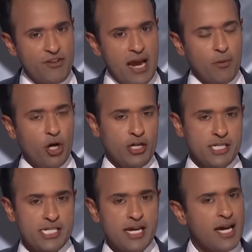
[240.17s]

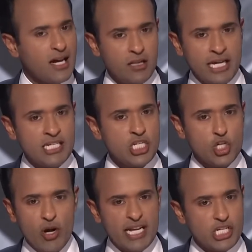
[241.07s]
neighborhoods, clean
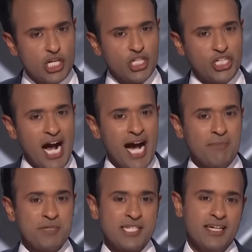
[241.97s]
streets, good
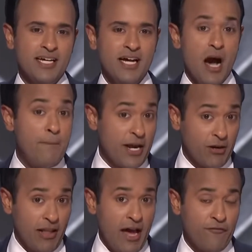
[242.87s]
jobs, a better
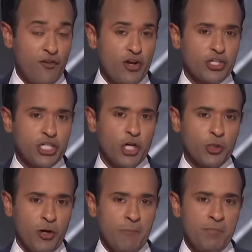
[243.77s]
life for your
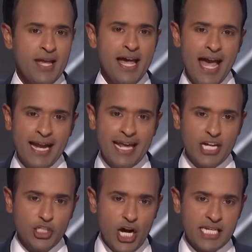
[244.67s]
children, and a
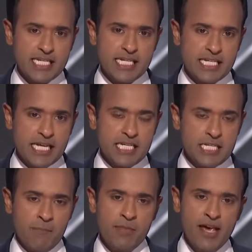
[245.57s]
justice
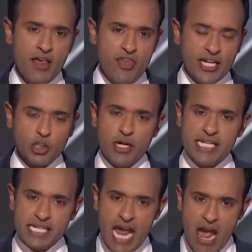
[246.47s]
system that
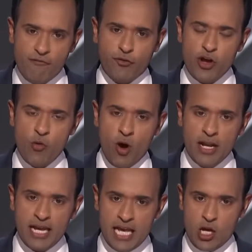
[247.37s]
treats
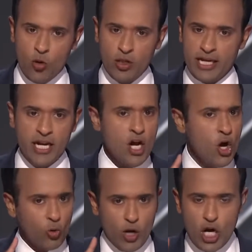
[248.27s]
everyone equally,
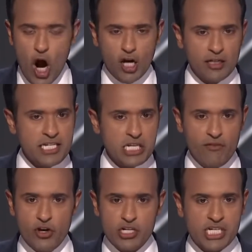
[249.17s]
regardless
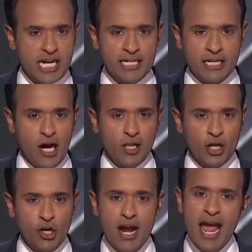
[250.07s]
of your skin
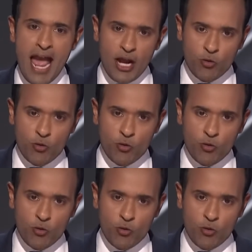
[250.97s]
color and